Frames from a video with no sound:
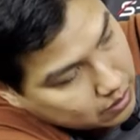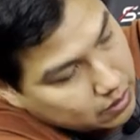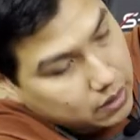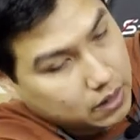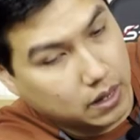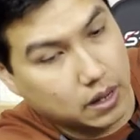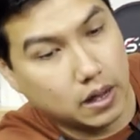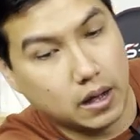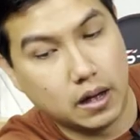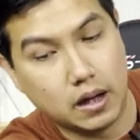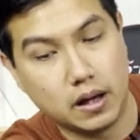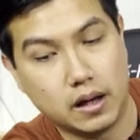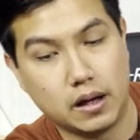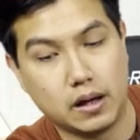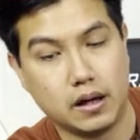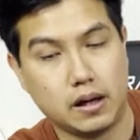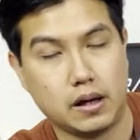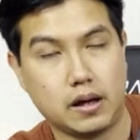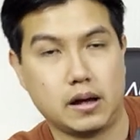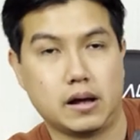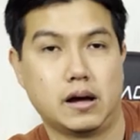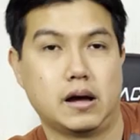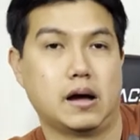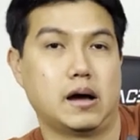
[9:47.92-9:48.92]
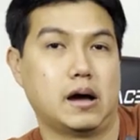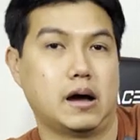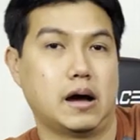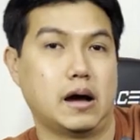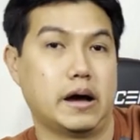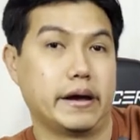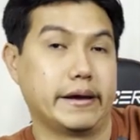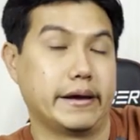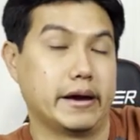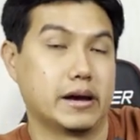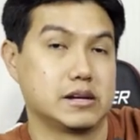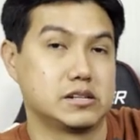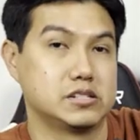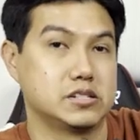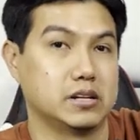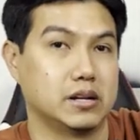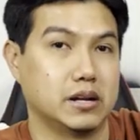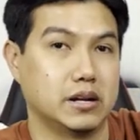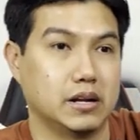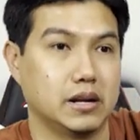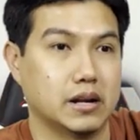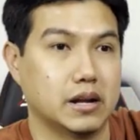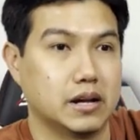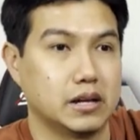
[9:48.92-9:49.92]
uh, I
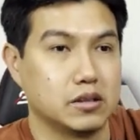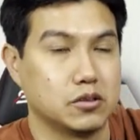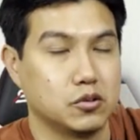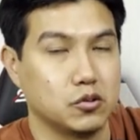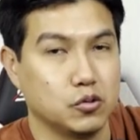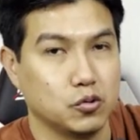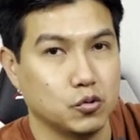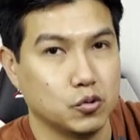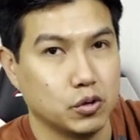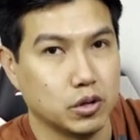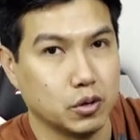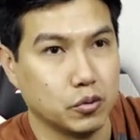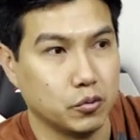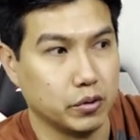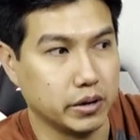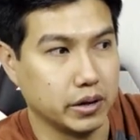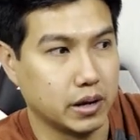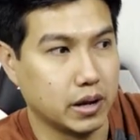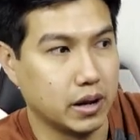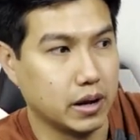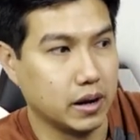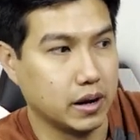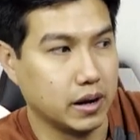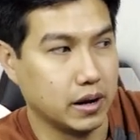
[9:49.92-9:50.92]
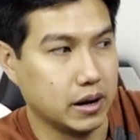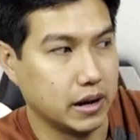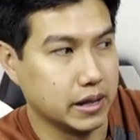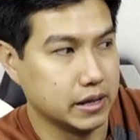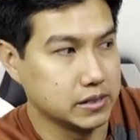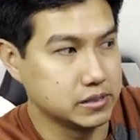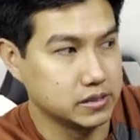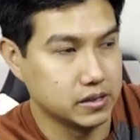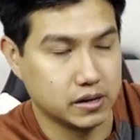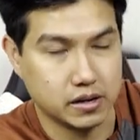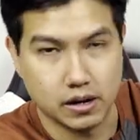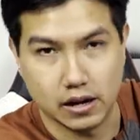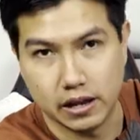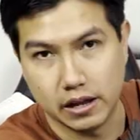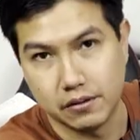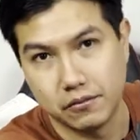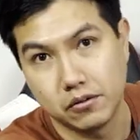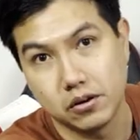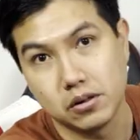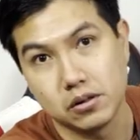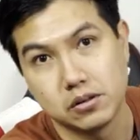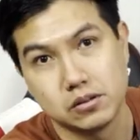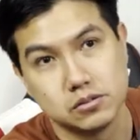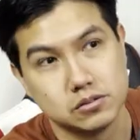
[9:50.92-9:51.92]
actually like to do it with a laser
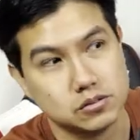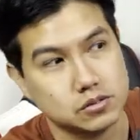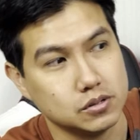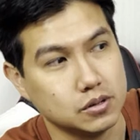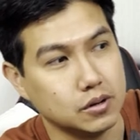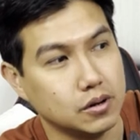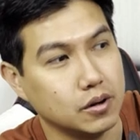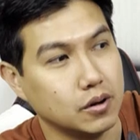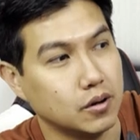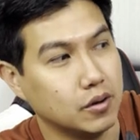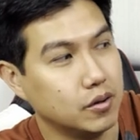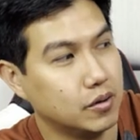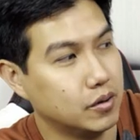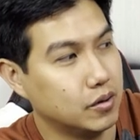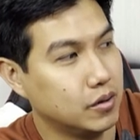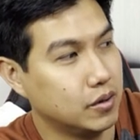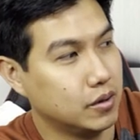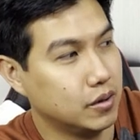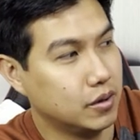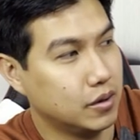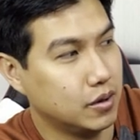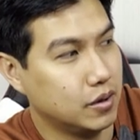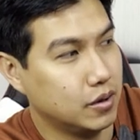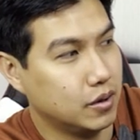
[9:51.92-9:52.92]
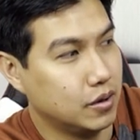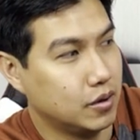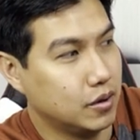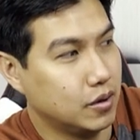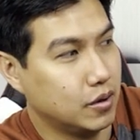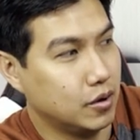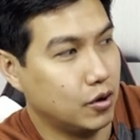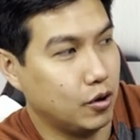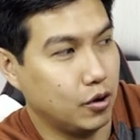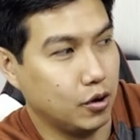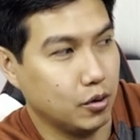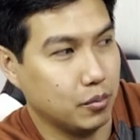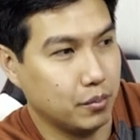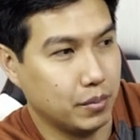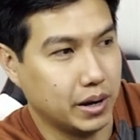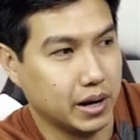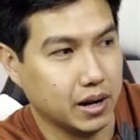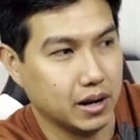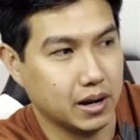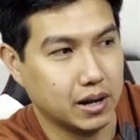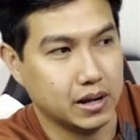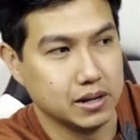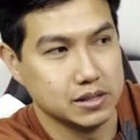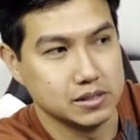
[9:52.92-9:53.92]
level so all my
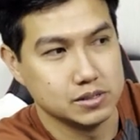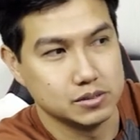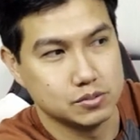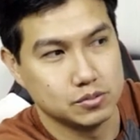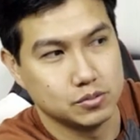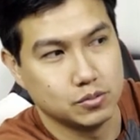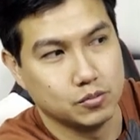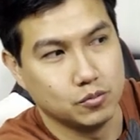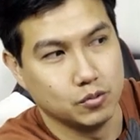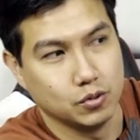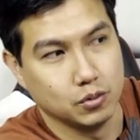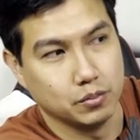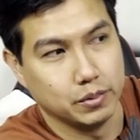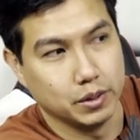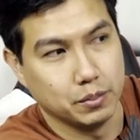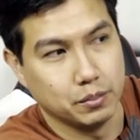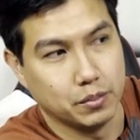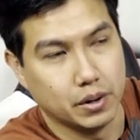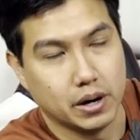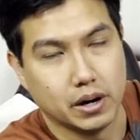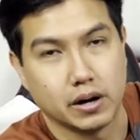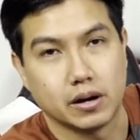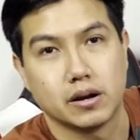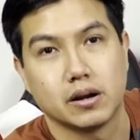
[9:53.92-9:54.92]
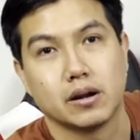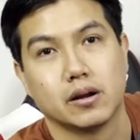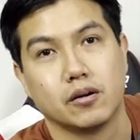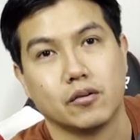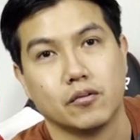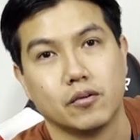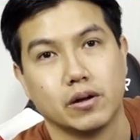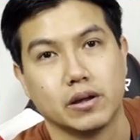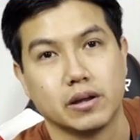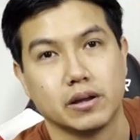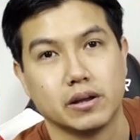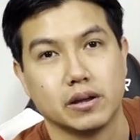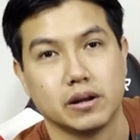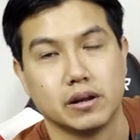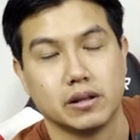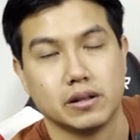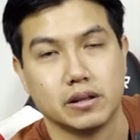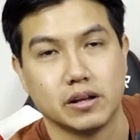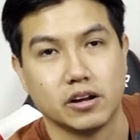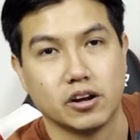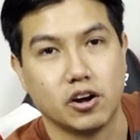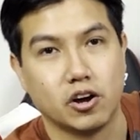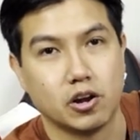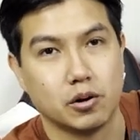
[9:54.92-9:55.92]
lines will be marked right here in the
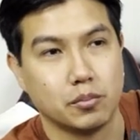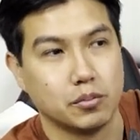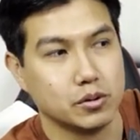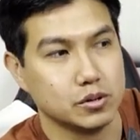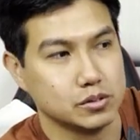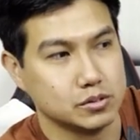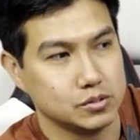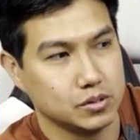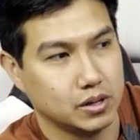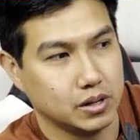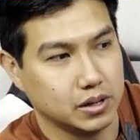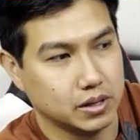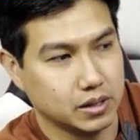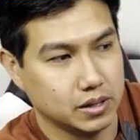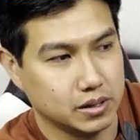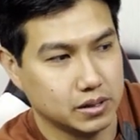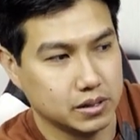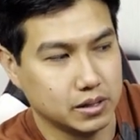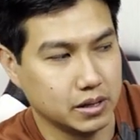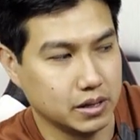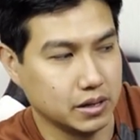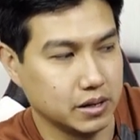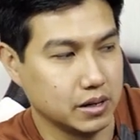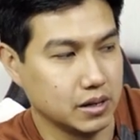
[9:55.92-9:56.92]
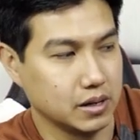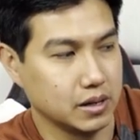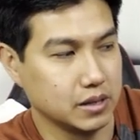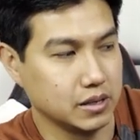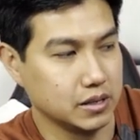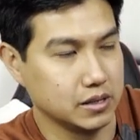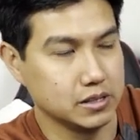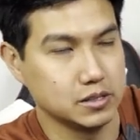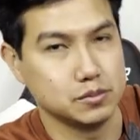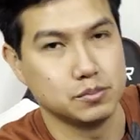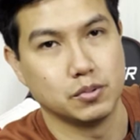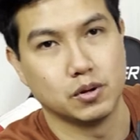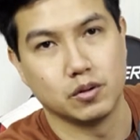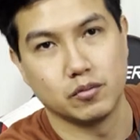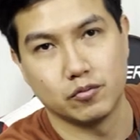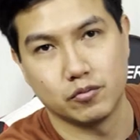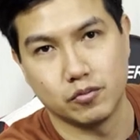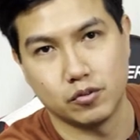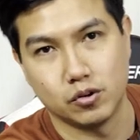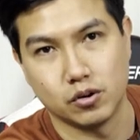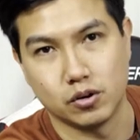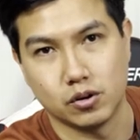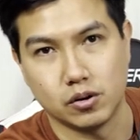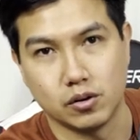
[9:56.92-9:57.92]
cardboard so I can take it like this but
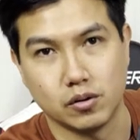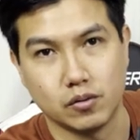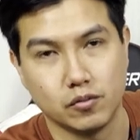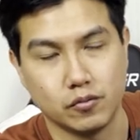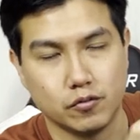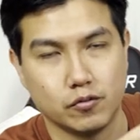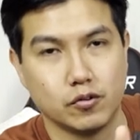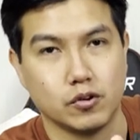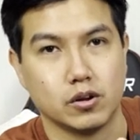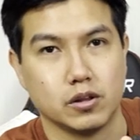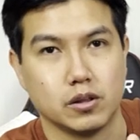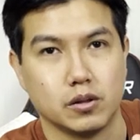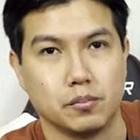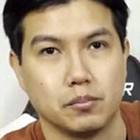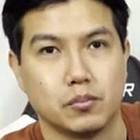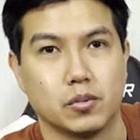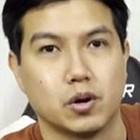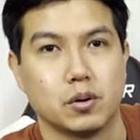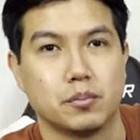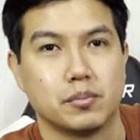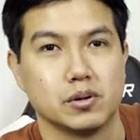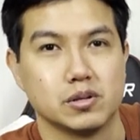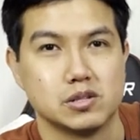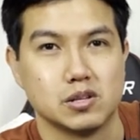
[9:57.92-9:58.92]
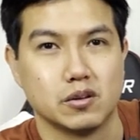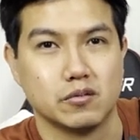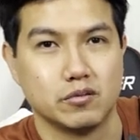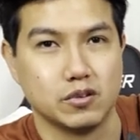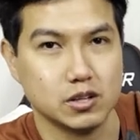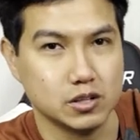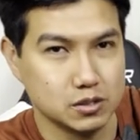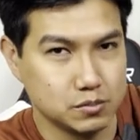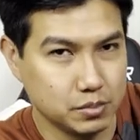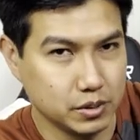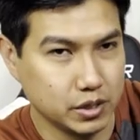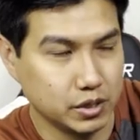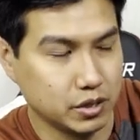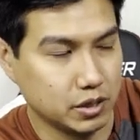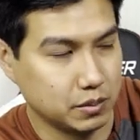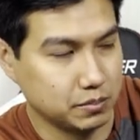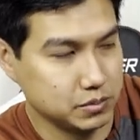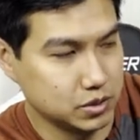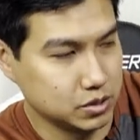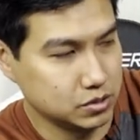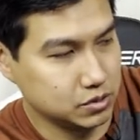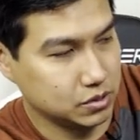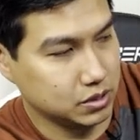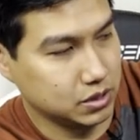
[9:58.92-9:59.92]
for for the purpose of this video I'm
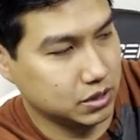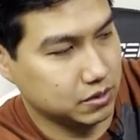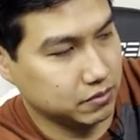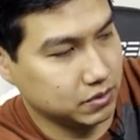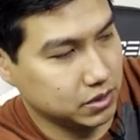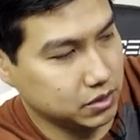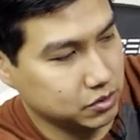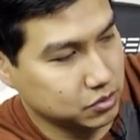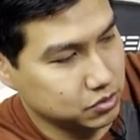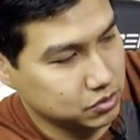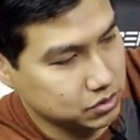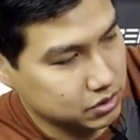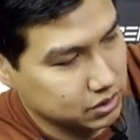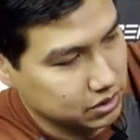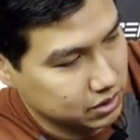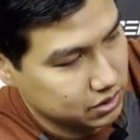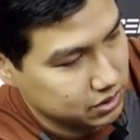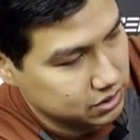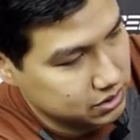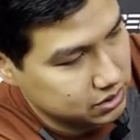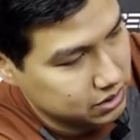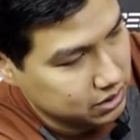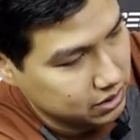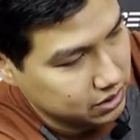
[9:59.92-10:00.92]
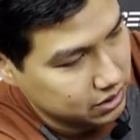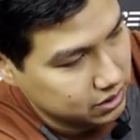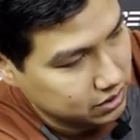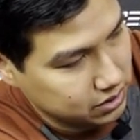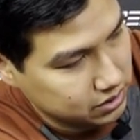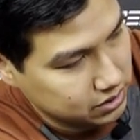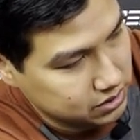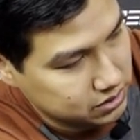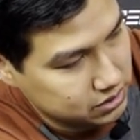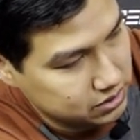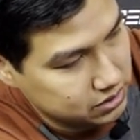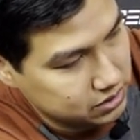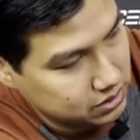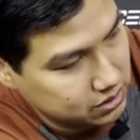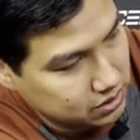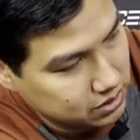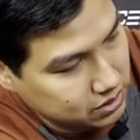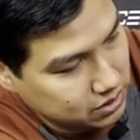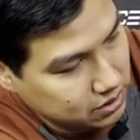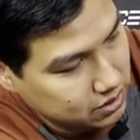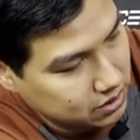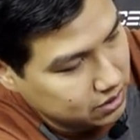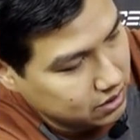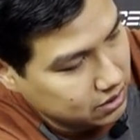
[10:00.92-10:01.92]
just gonna be using let's say this
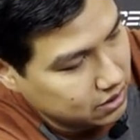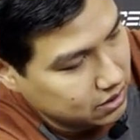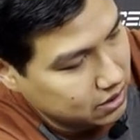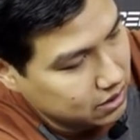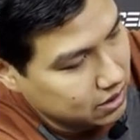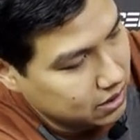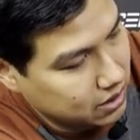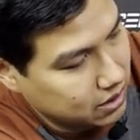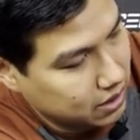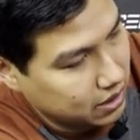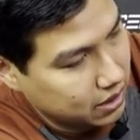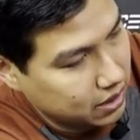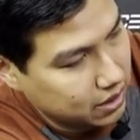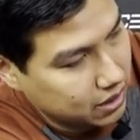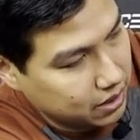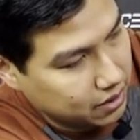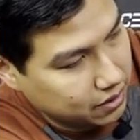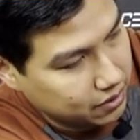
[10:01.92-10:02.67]
uh,